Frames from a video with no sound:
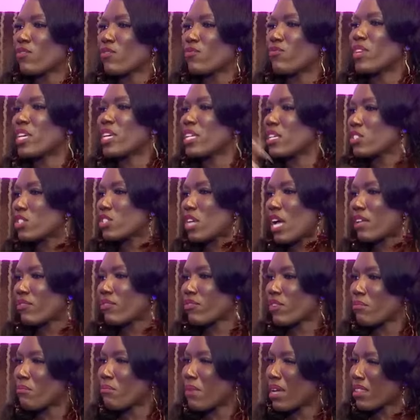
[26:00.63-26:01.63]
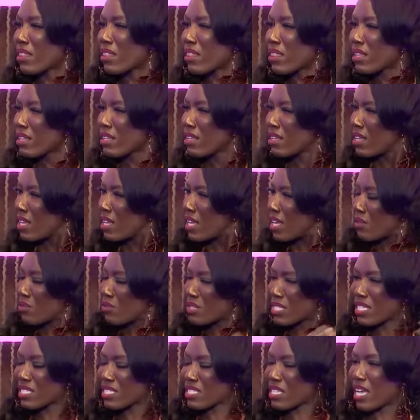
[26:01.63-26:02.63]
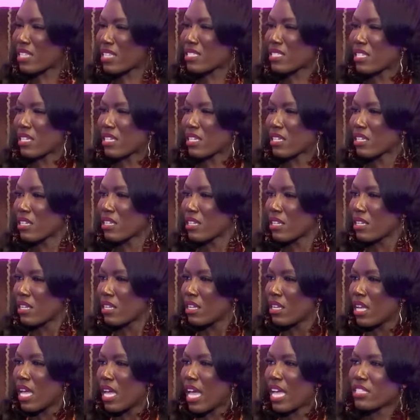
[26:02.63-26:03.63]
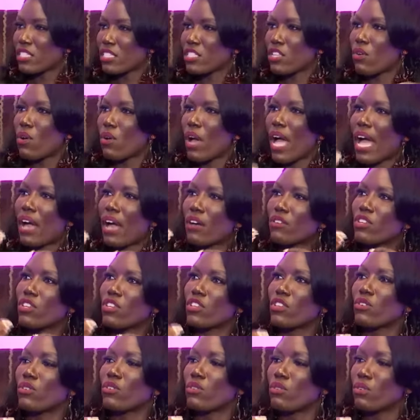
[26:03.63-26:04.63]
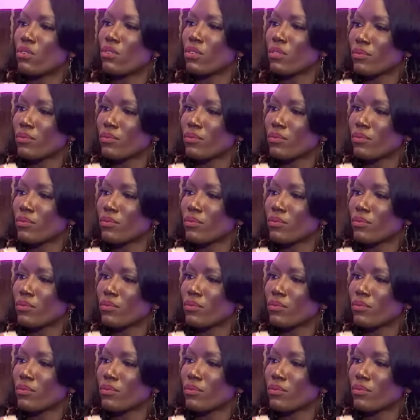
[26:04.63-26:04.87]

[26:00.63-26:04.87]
can feed a child for a month it was disgusting and so how, how do, do you, you,